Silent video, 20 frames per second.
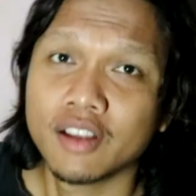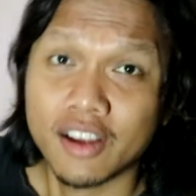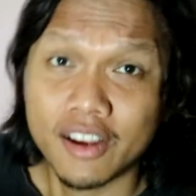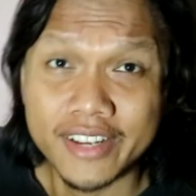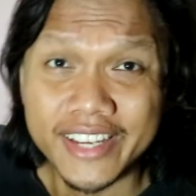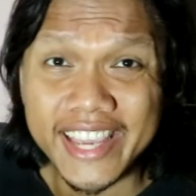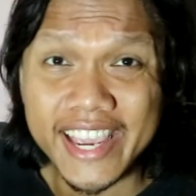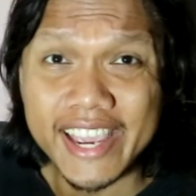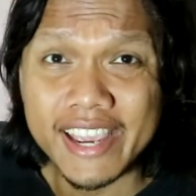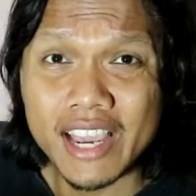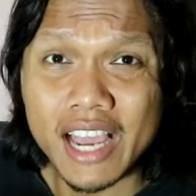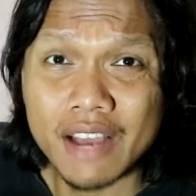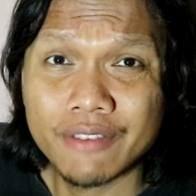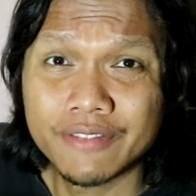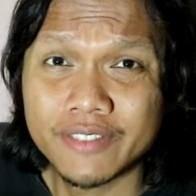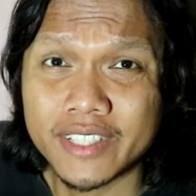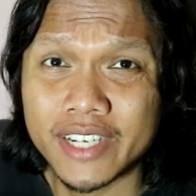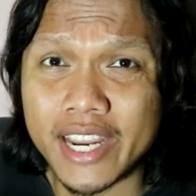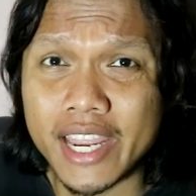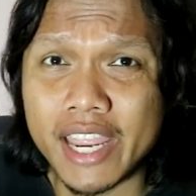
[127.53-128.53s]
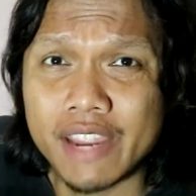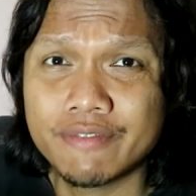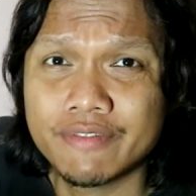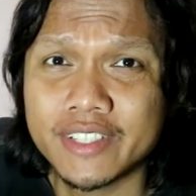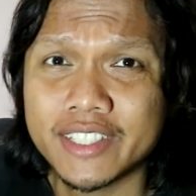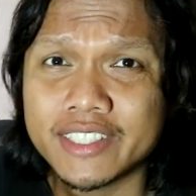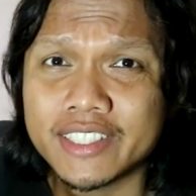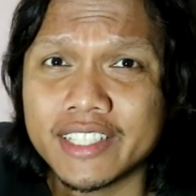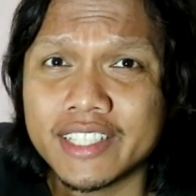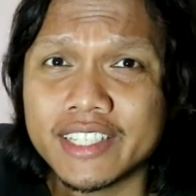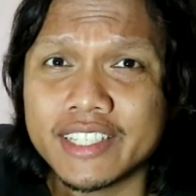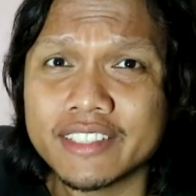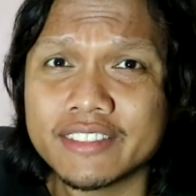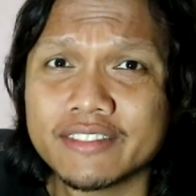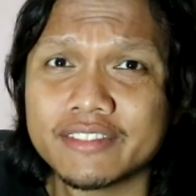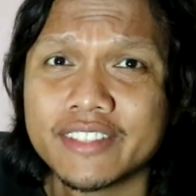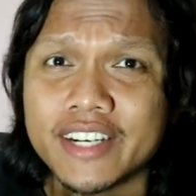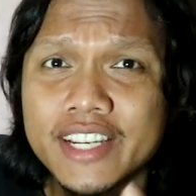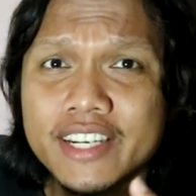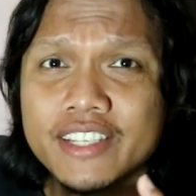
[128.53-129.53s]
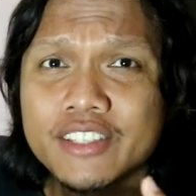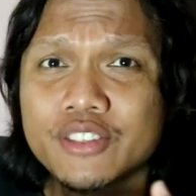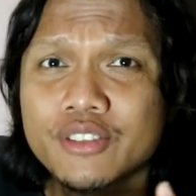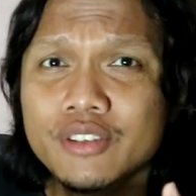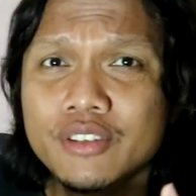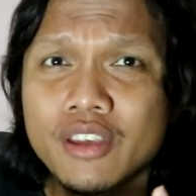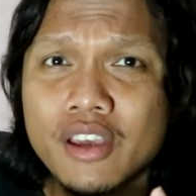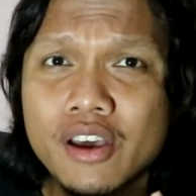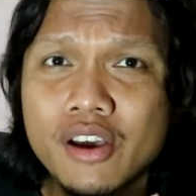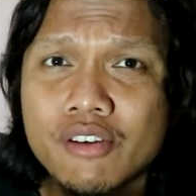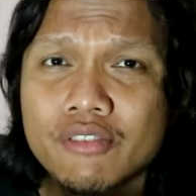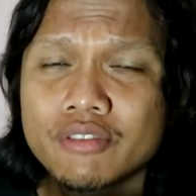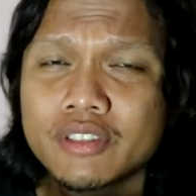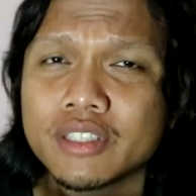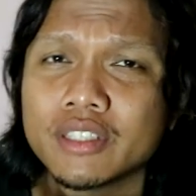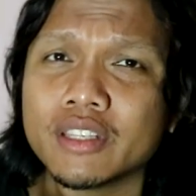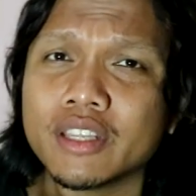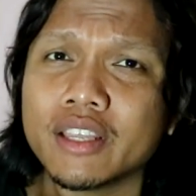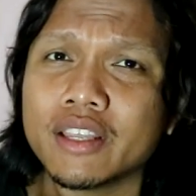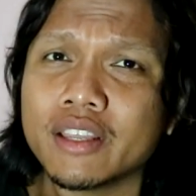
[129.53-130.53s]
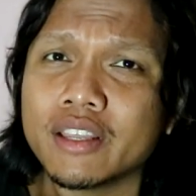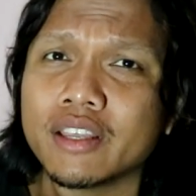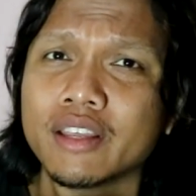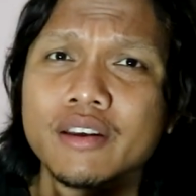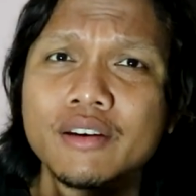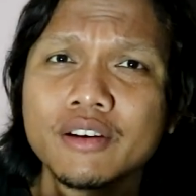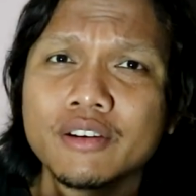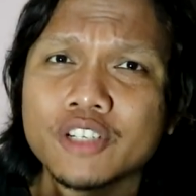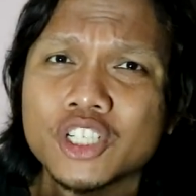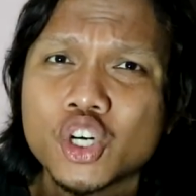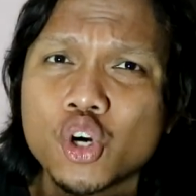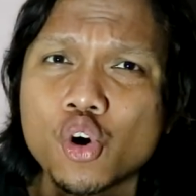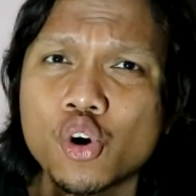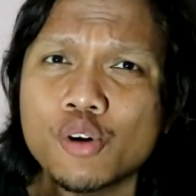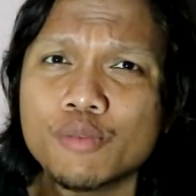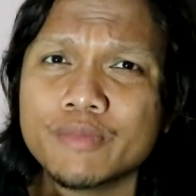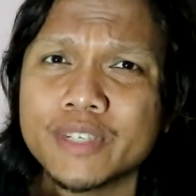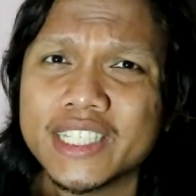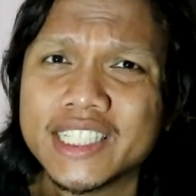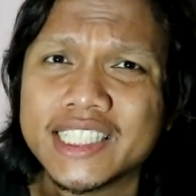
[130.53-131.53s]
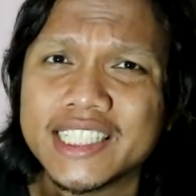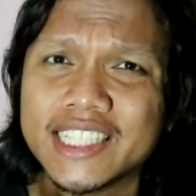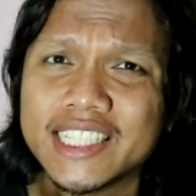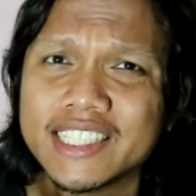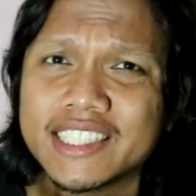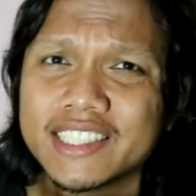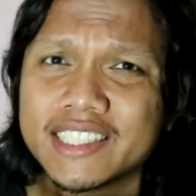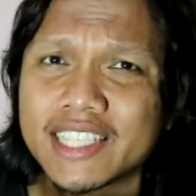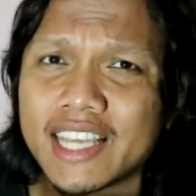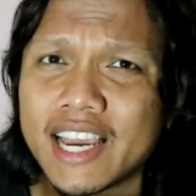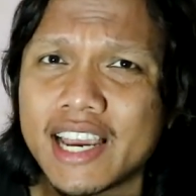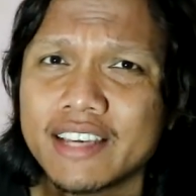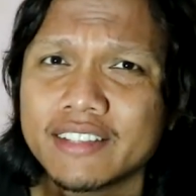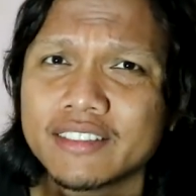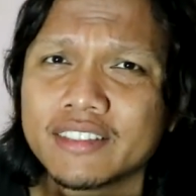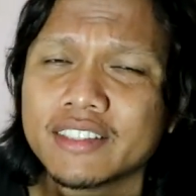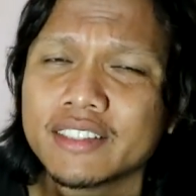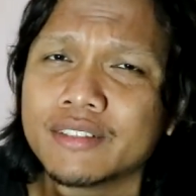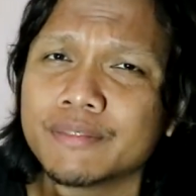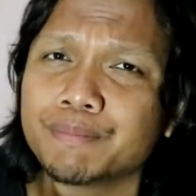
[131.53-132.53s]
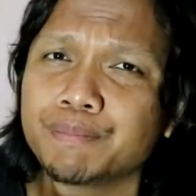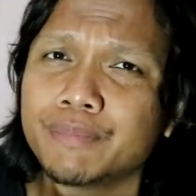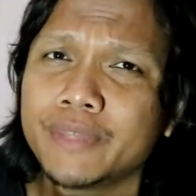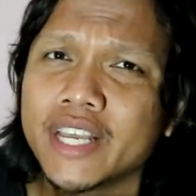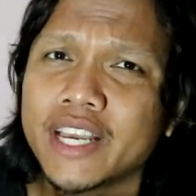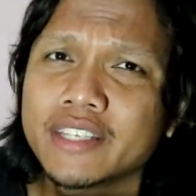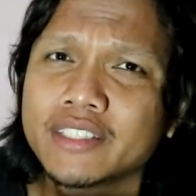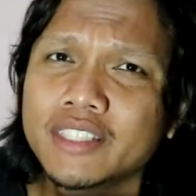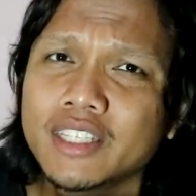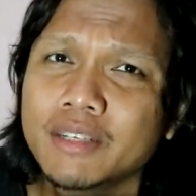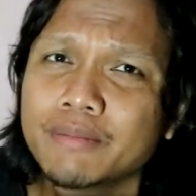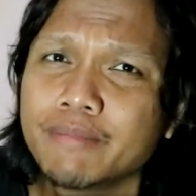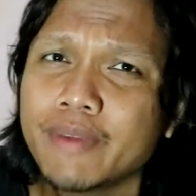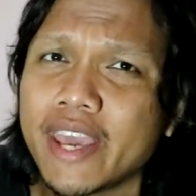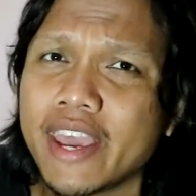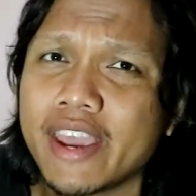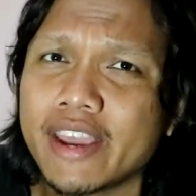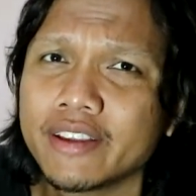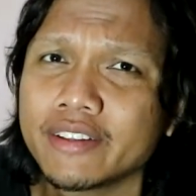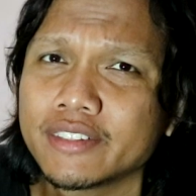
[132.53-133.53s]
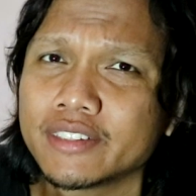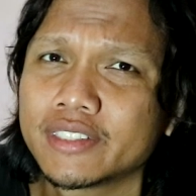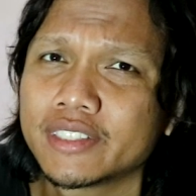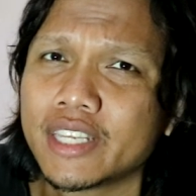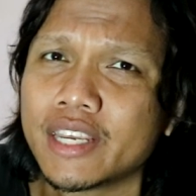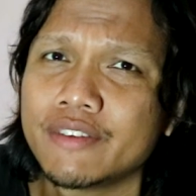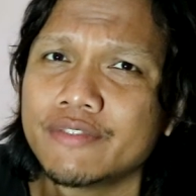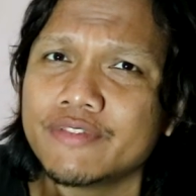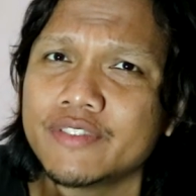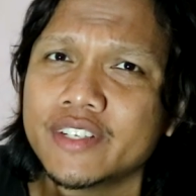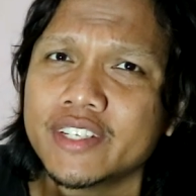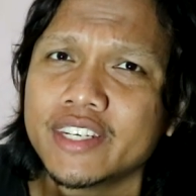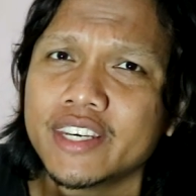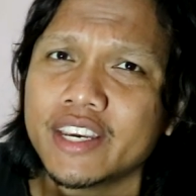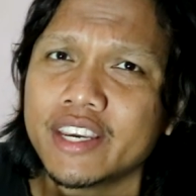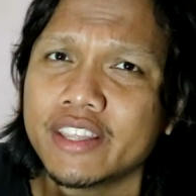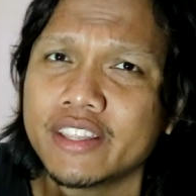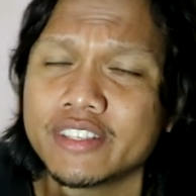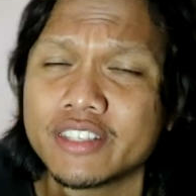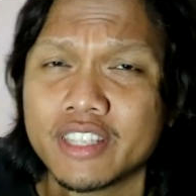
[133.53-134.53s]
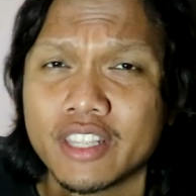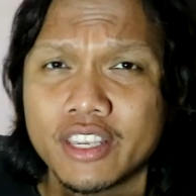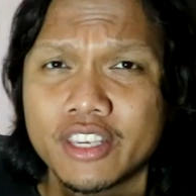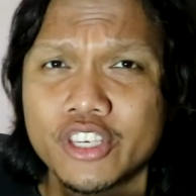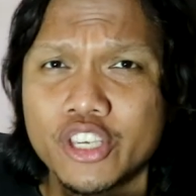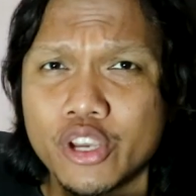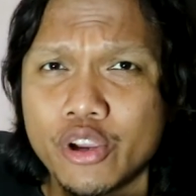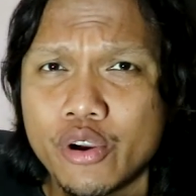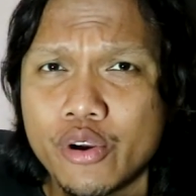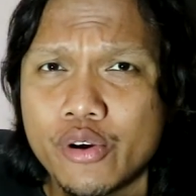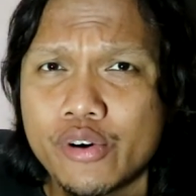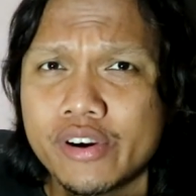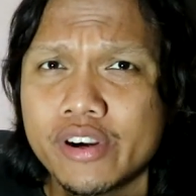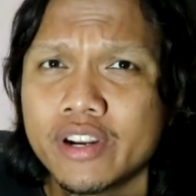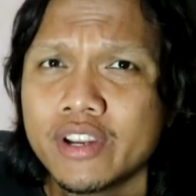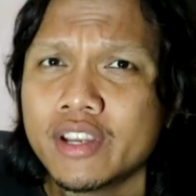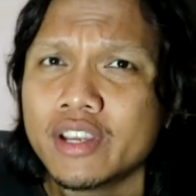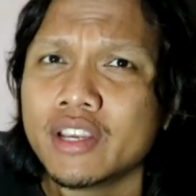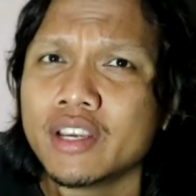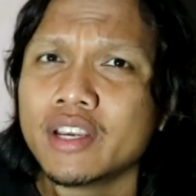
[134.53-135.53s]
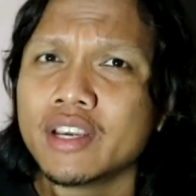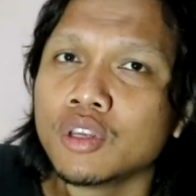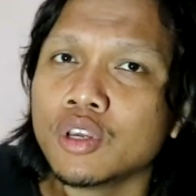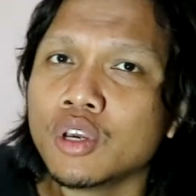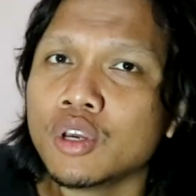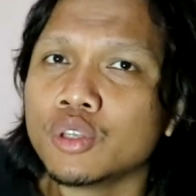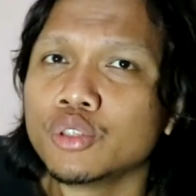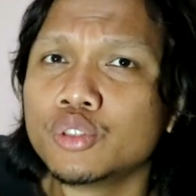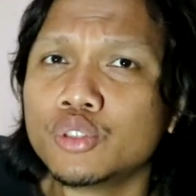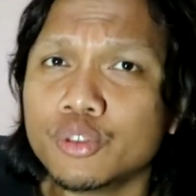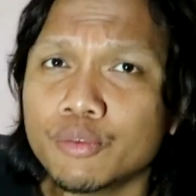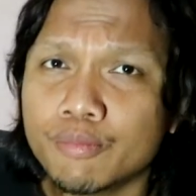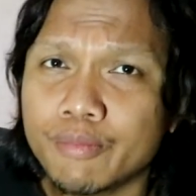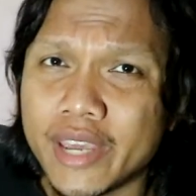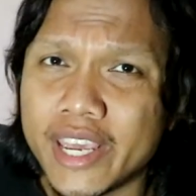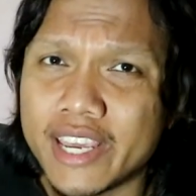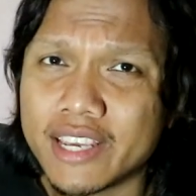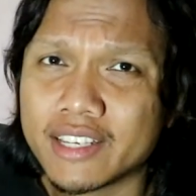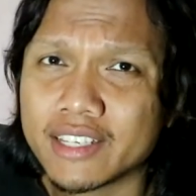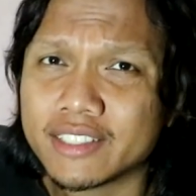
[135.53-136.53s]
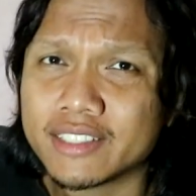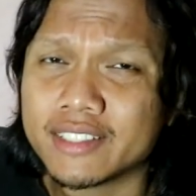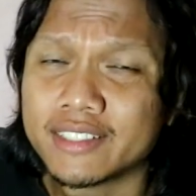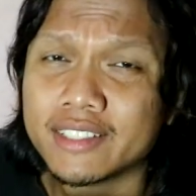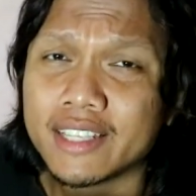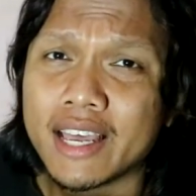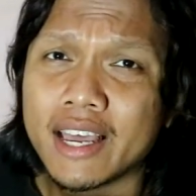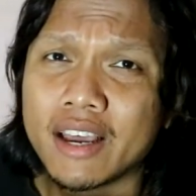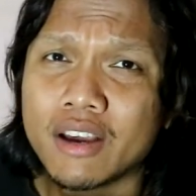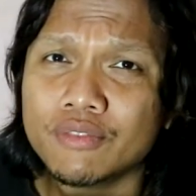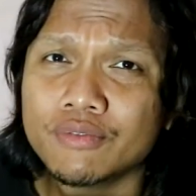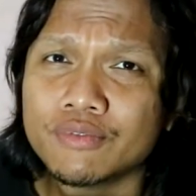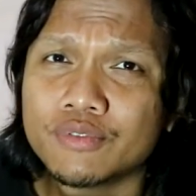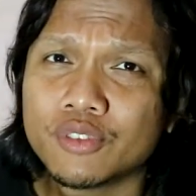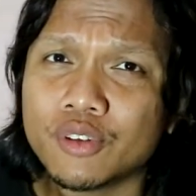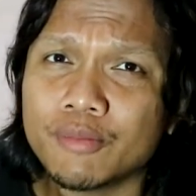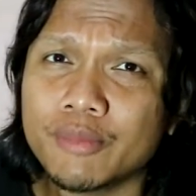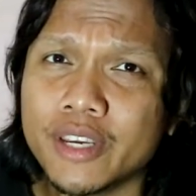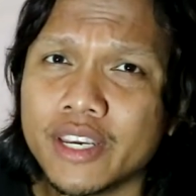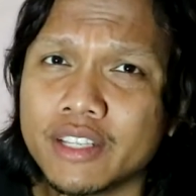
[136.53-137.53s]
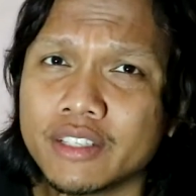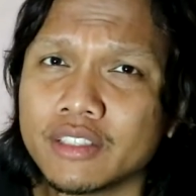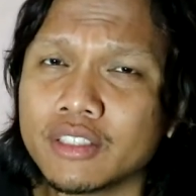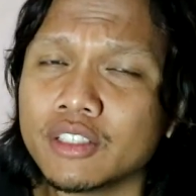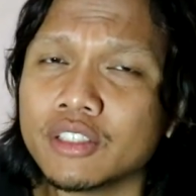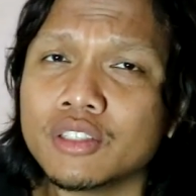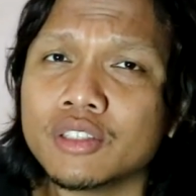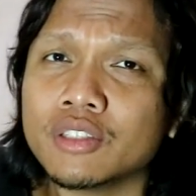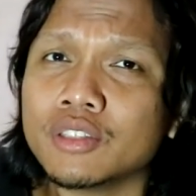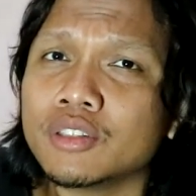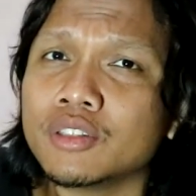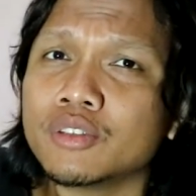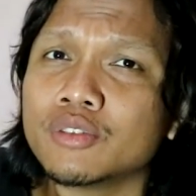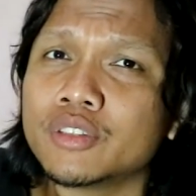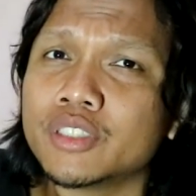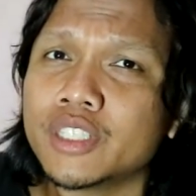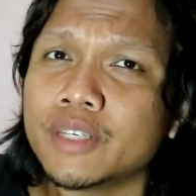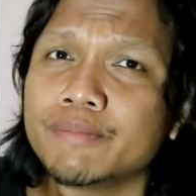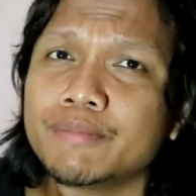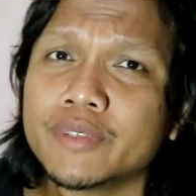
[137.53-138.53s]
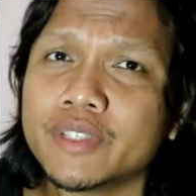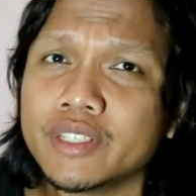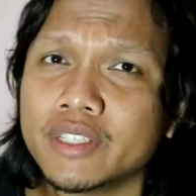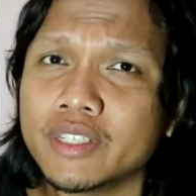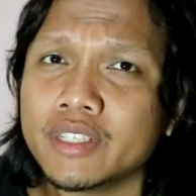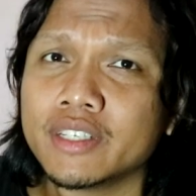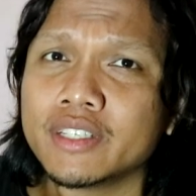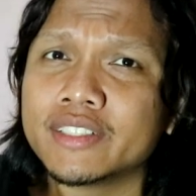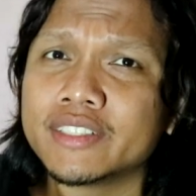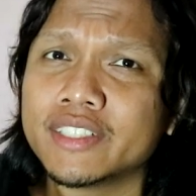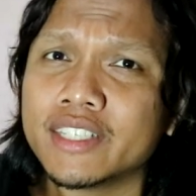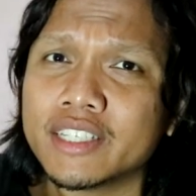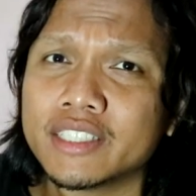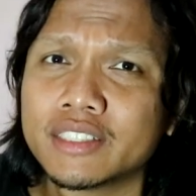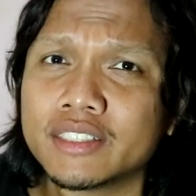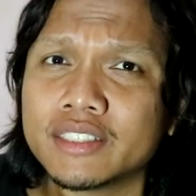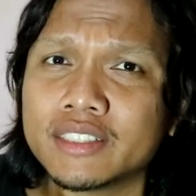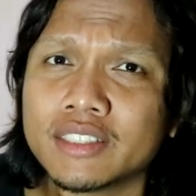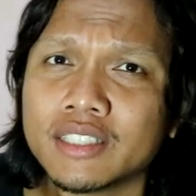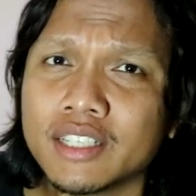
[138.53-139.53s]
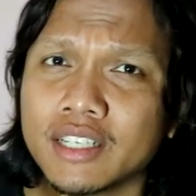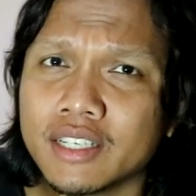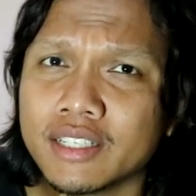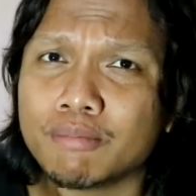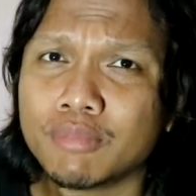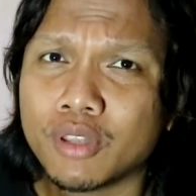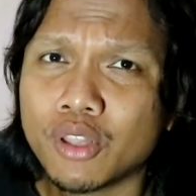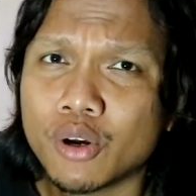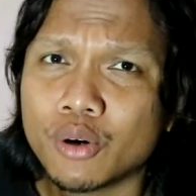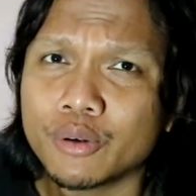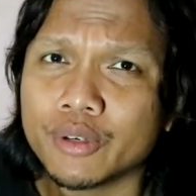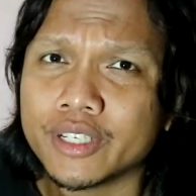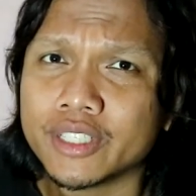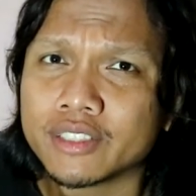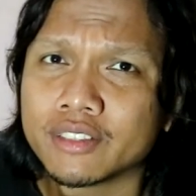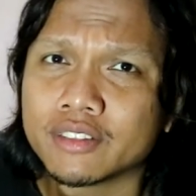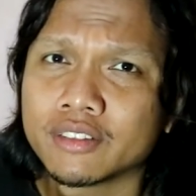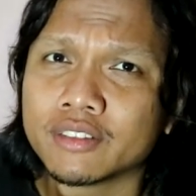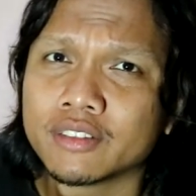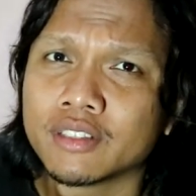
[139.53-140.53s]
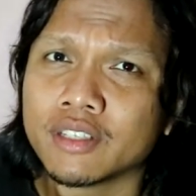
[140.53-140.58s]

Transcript: Okay, after everything is ready to go, the comb is inside the plastic bag safely and secure. To make a sound from it, you simply just blow it.